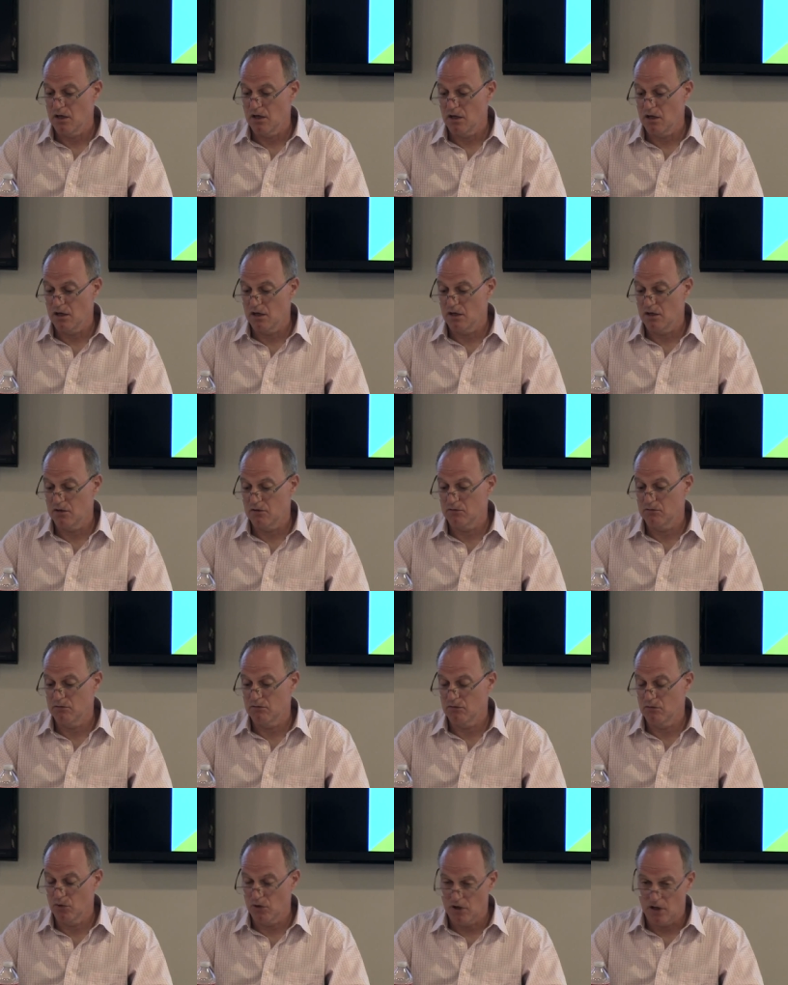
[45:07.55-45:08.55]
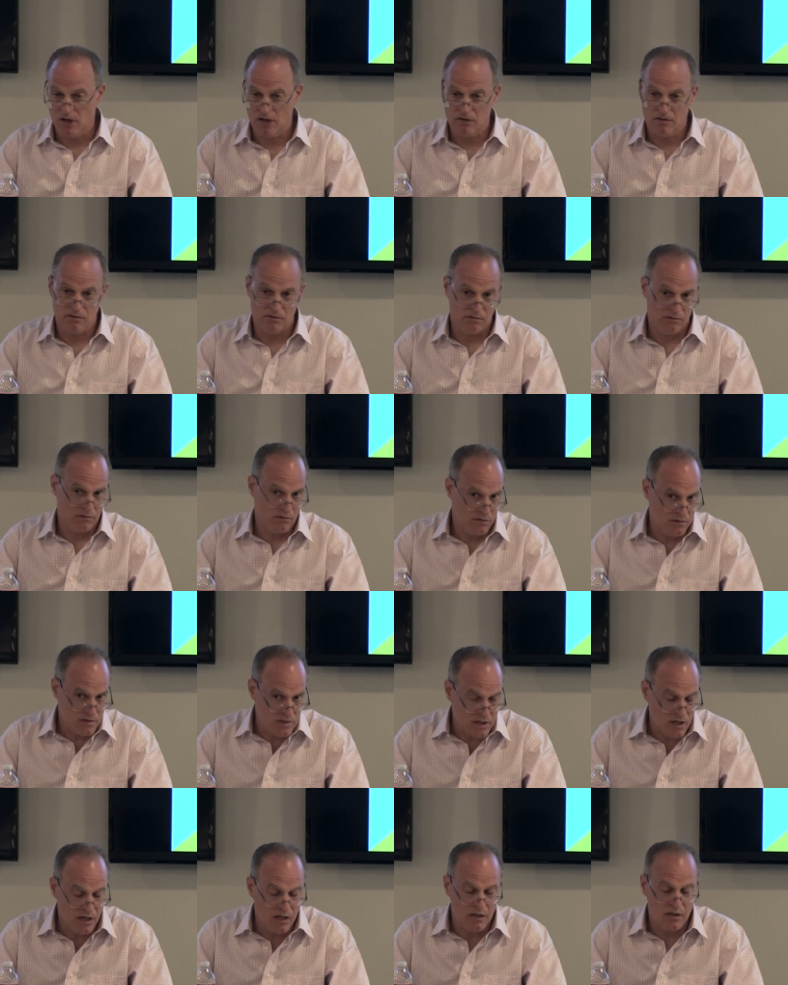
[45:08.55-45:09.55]
uh, we're not
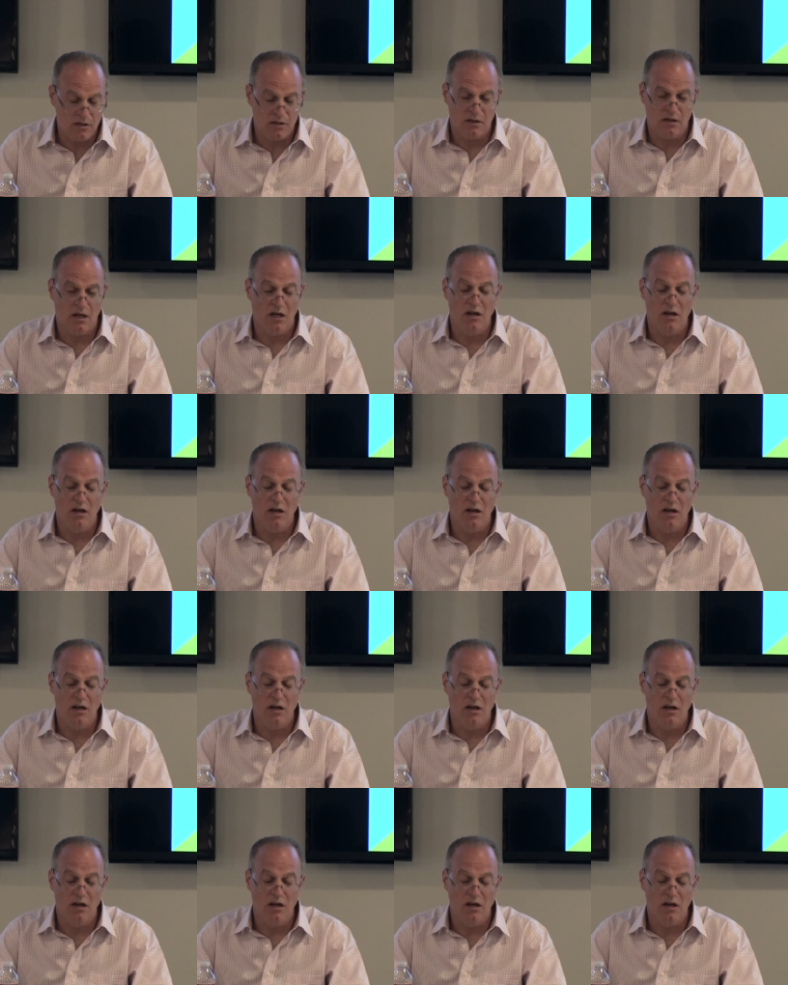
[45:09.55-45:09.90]
saying